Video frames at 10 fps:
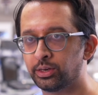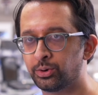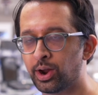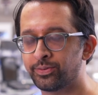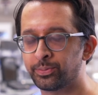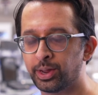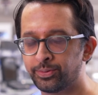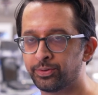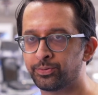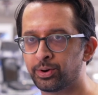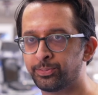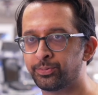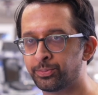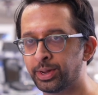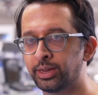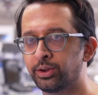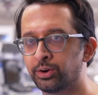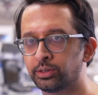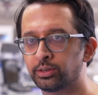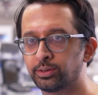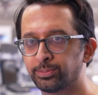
deriving benefit from for many years.